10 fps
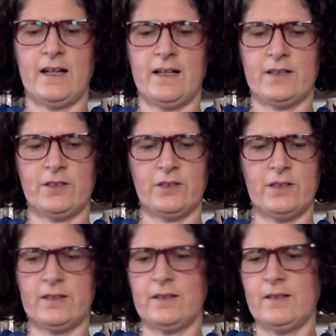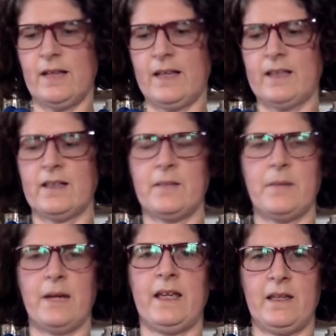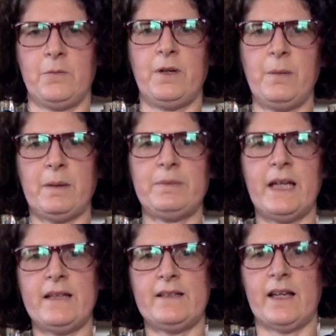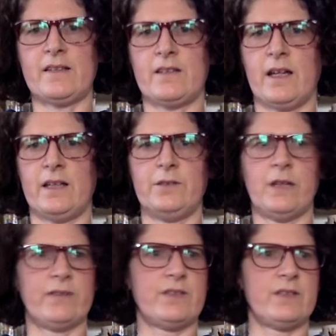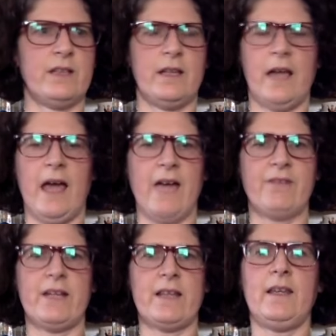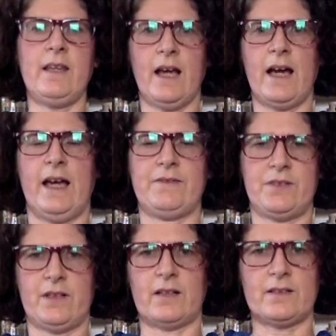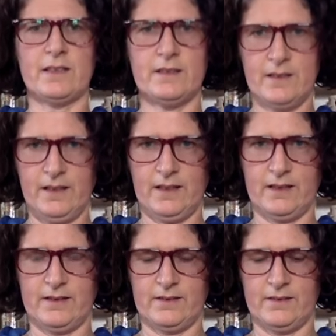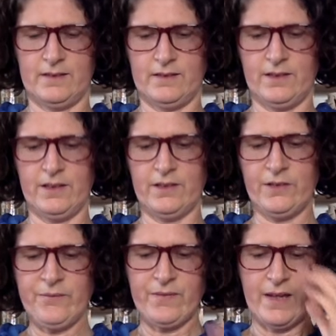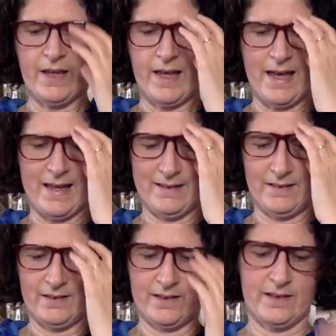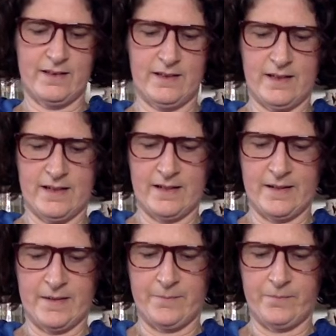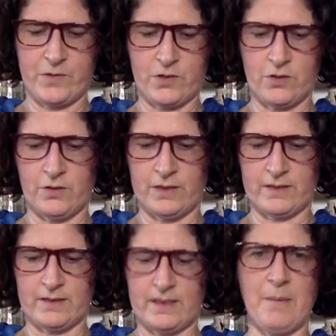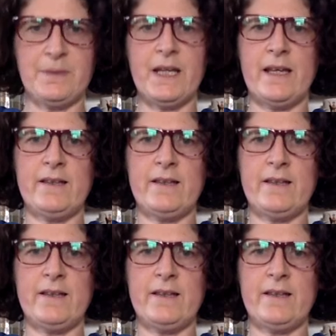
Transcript: so this is like my WIP update. As you have seen, everything I have started in here. And so it's an update